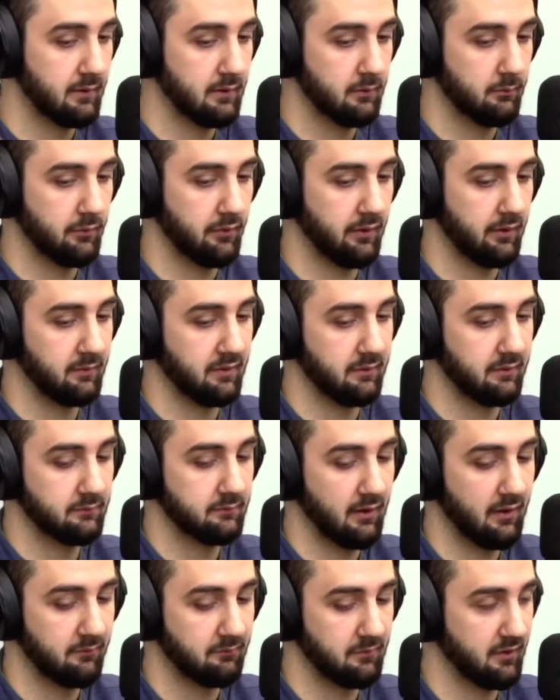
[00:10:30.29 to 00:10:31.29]
but I mean,
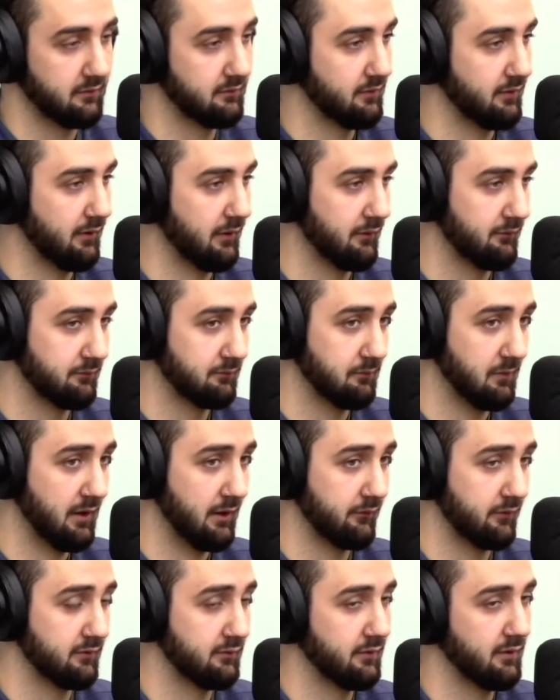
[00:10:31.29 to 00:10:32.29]
I
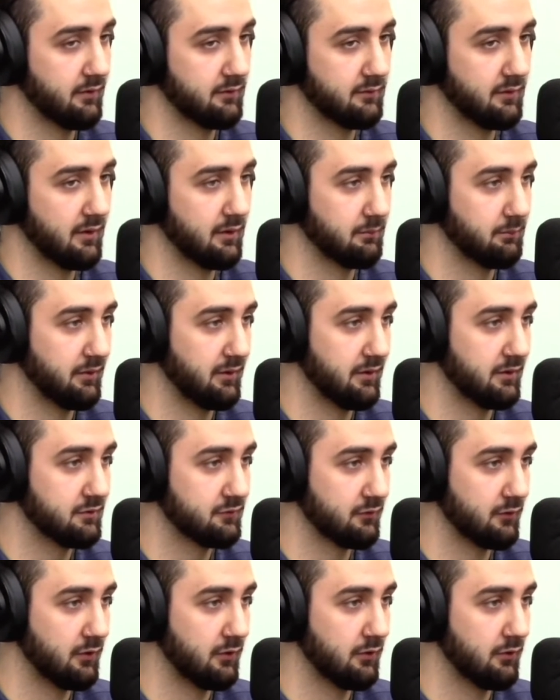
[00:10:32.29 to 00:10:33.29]
have a TikTok page
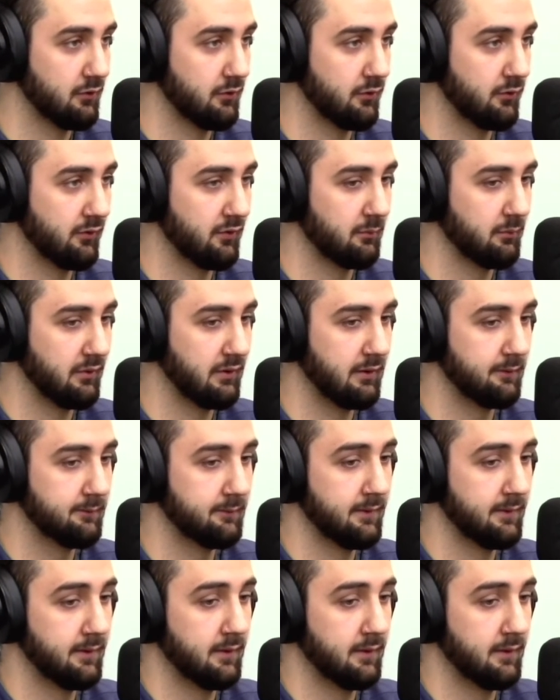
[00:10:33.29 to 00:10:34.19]
for all clothing brand.